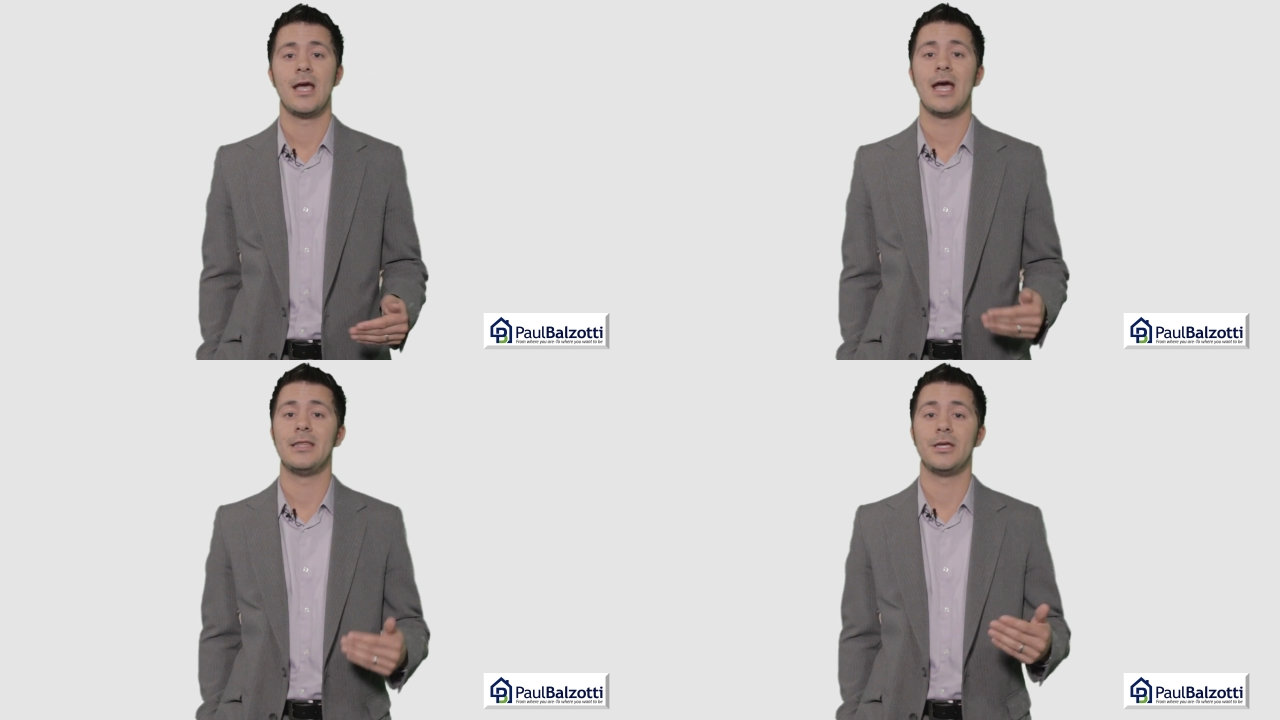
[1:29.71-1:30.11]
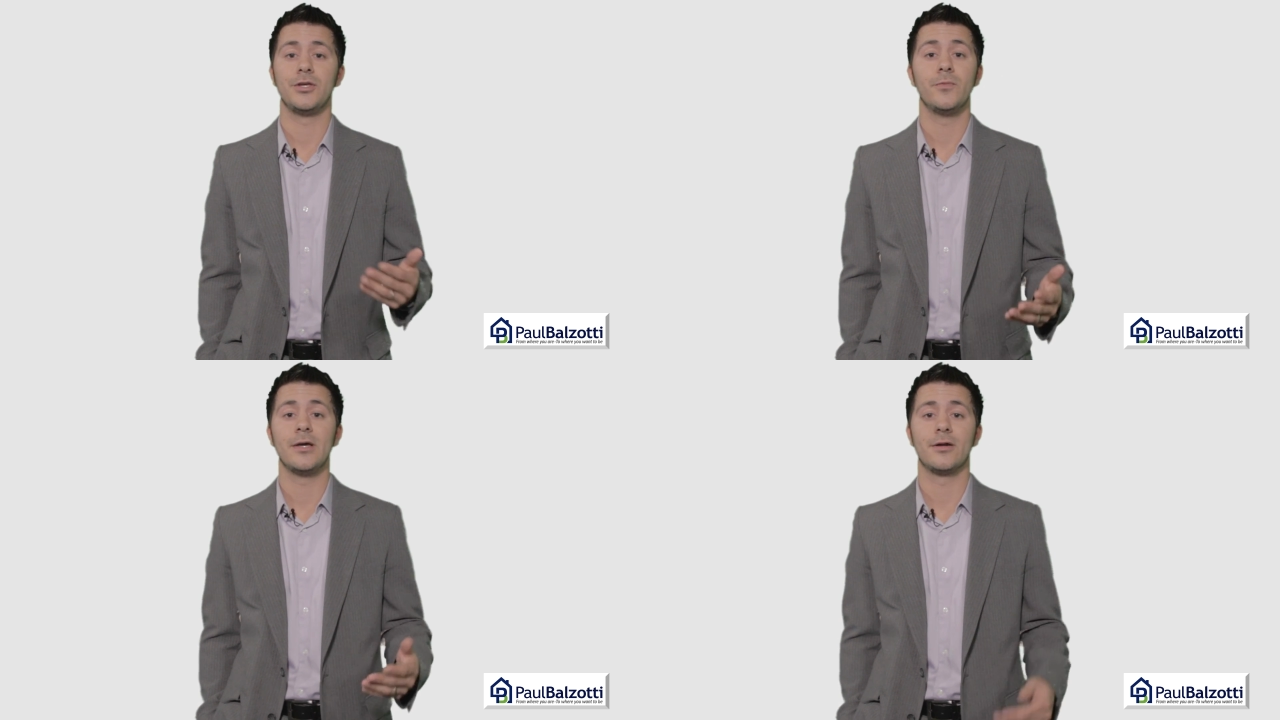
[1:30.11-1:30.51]
and then
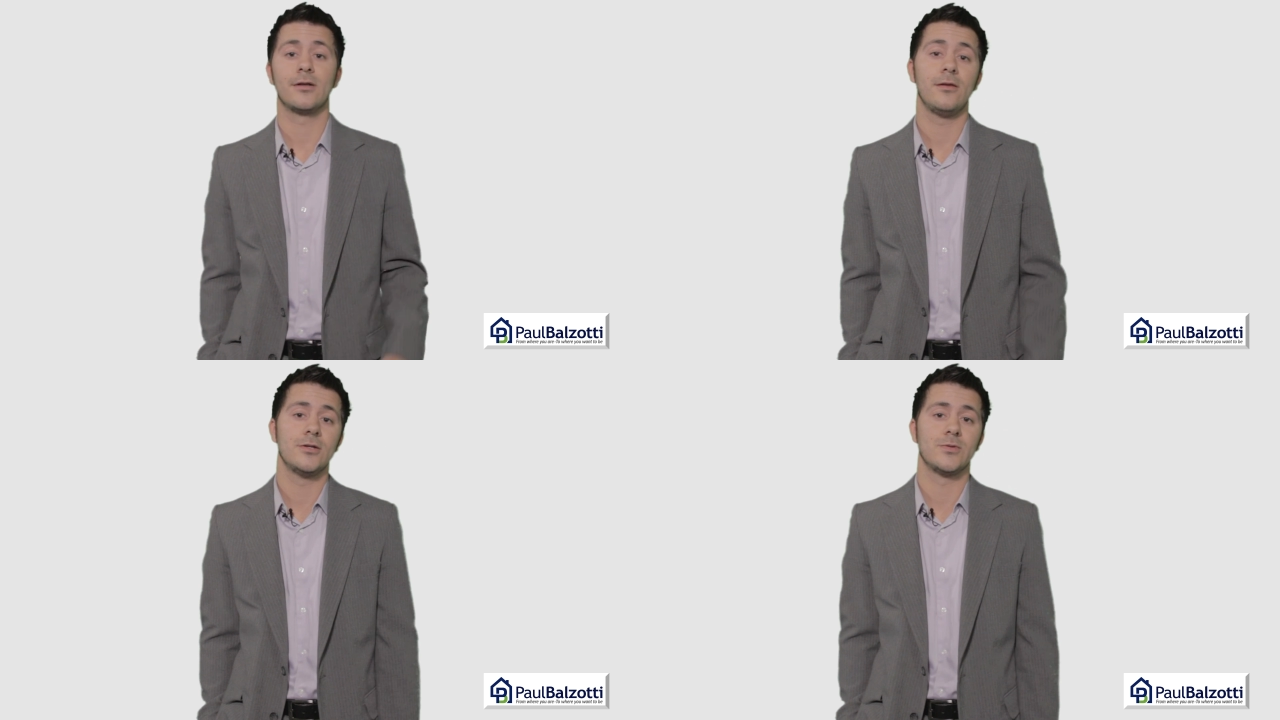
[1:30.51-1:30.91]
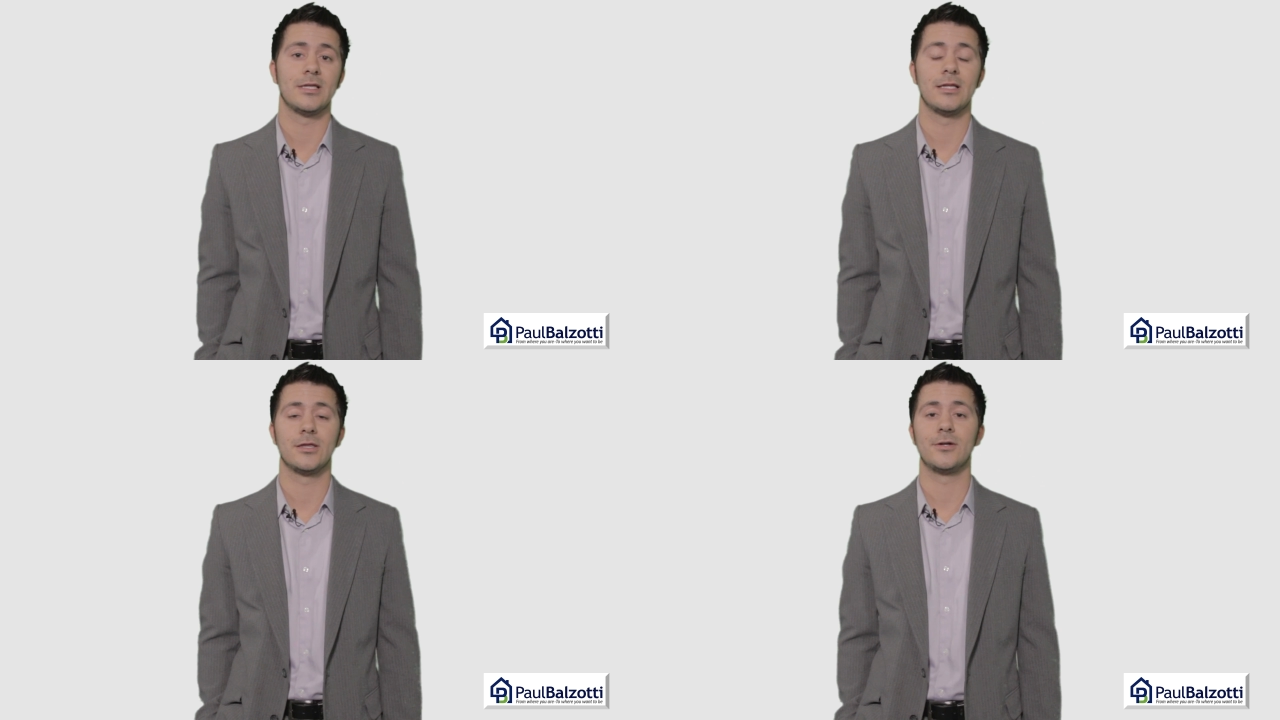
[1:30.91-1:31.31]
you'll be able to close
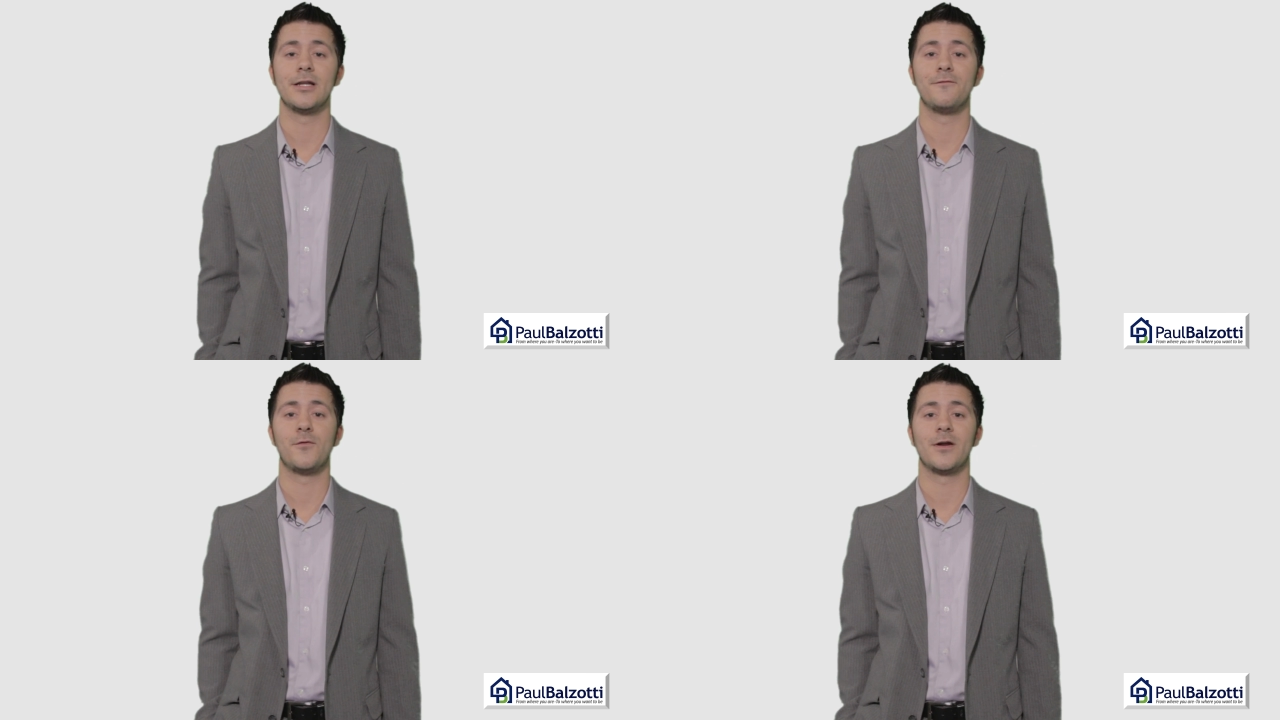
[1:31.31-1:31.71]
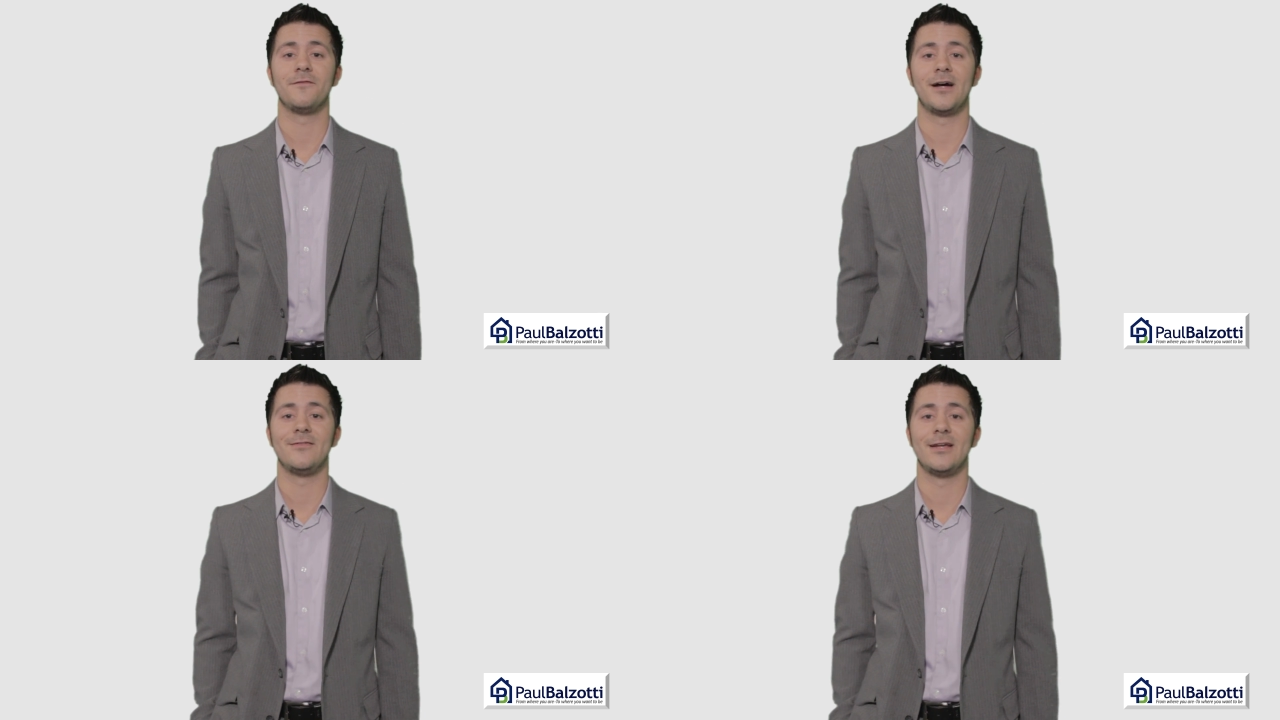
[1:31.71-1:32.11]
within 30 to
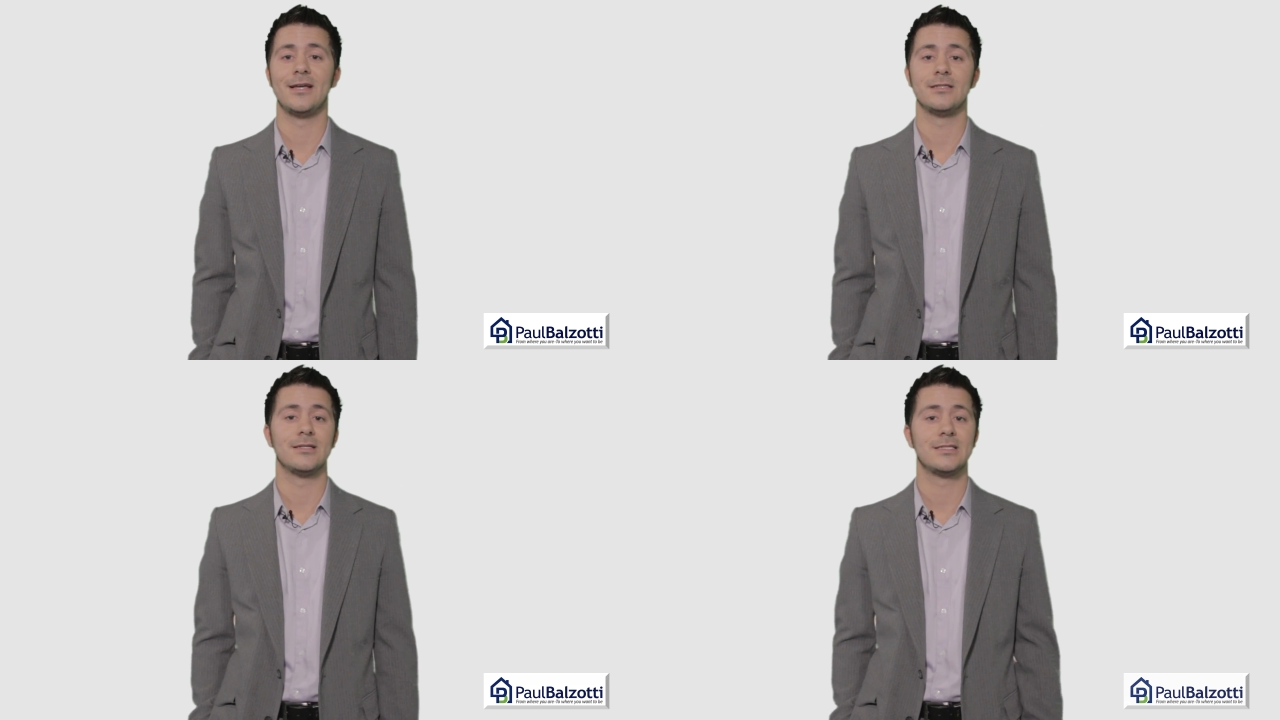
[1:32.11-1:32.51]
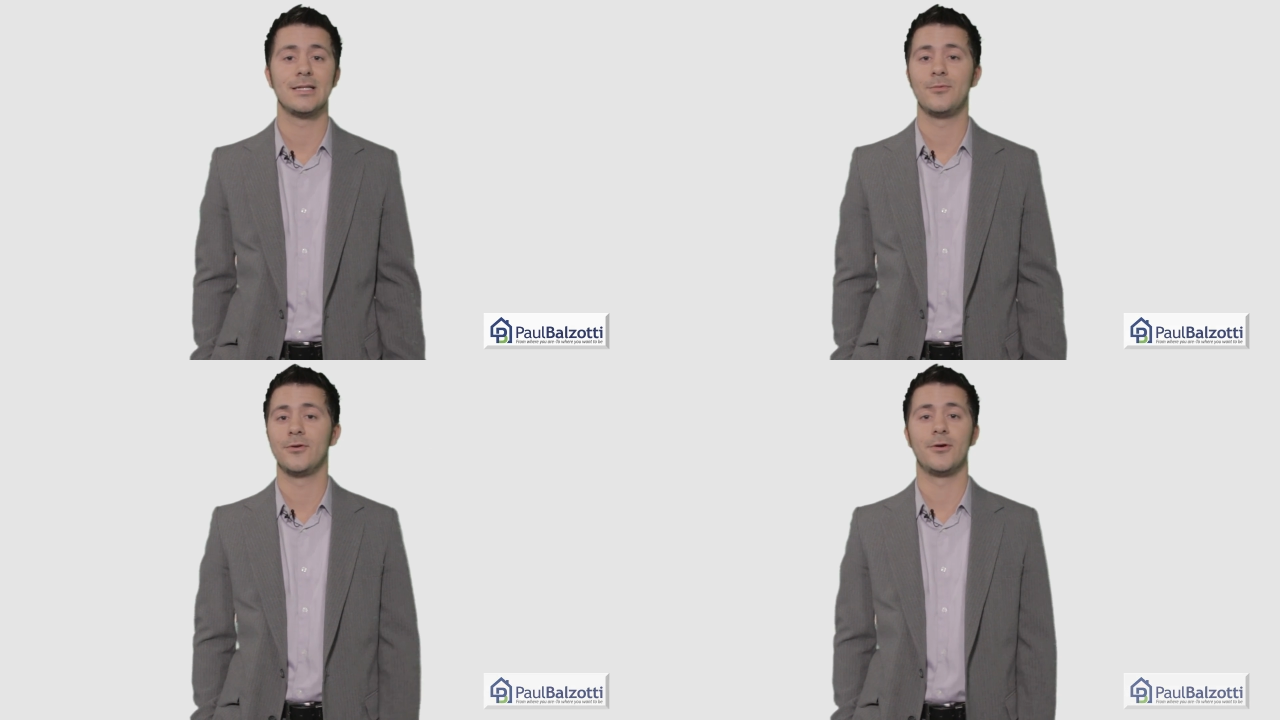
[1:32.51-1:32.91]
45 days,
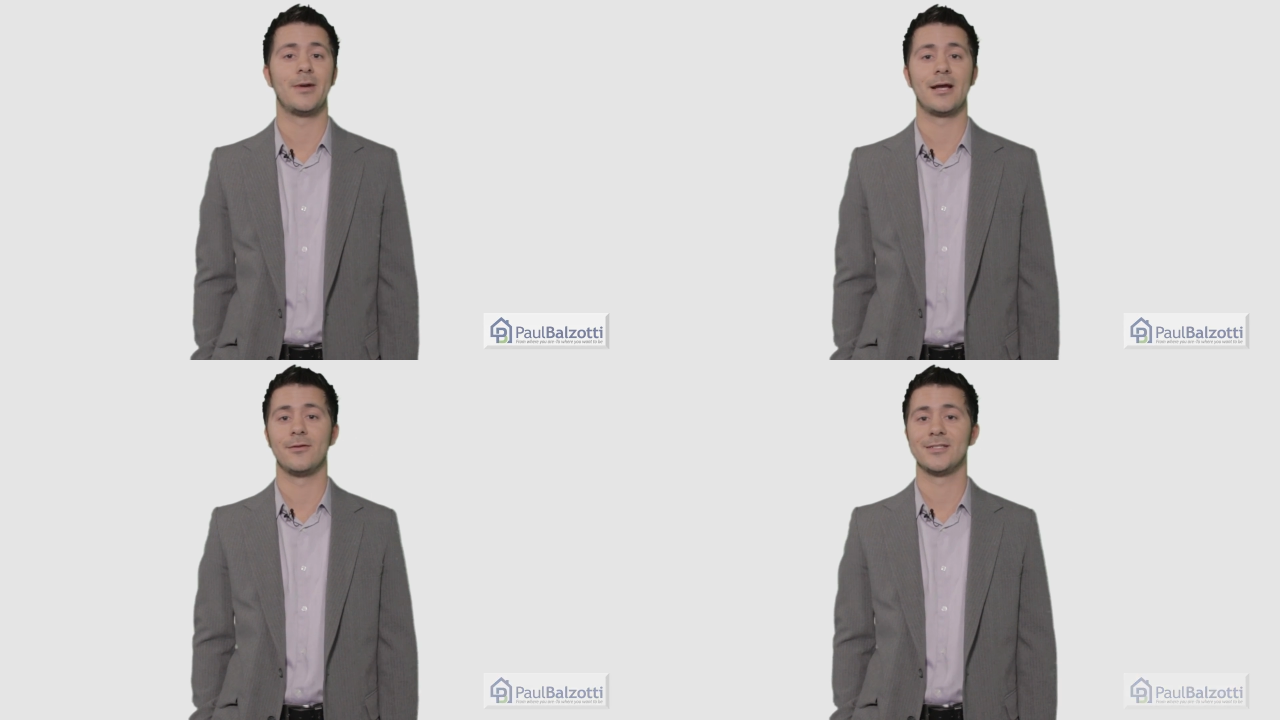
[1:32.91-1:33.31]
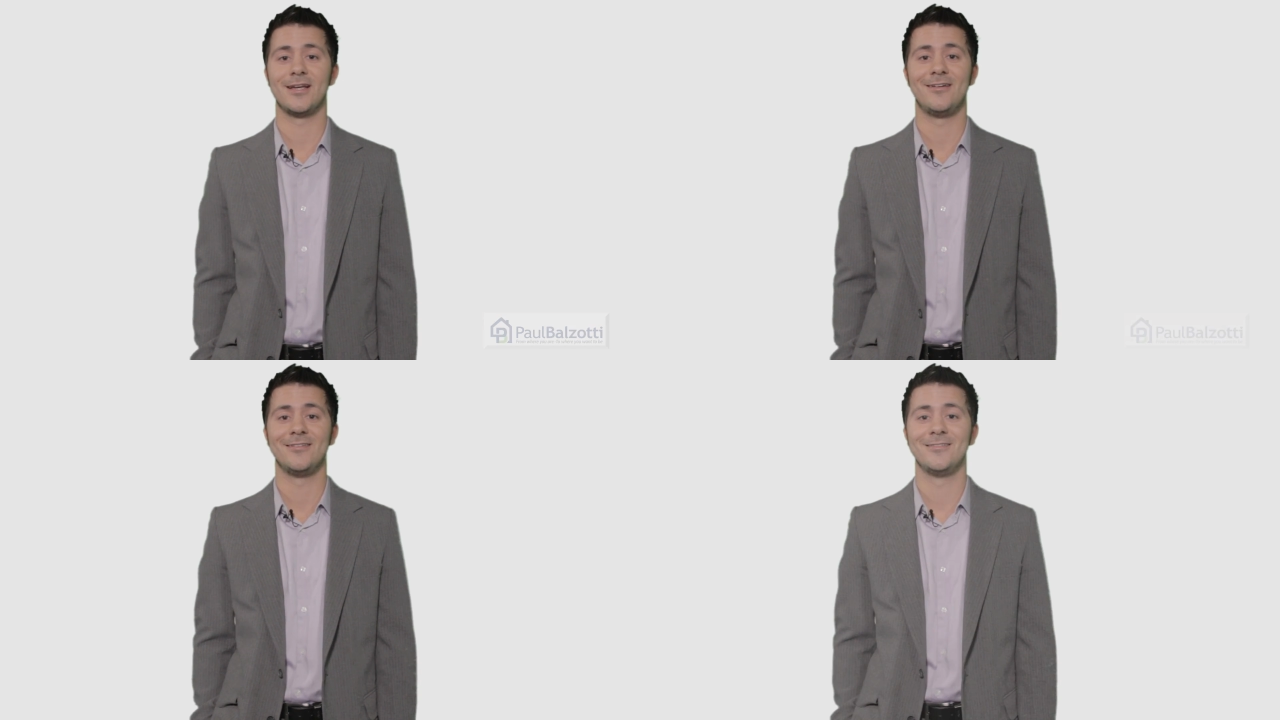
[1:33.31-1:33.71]
similar to a regular sale.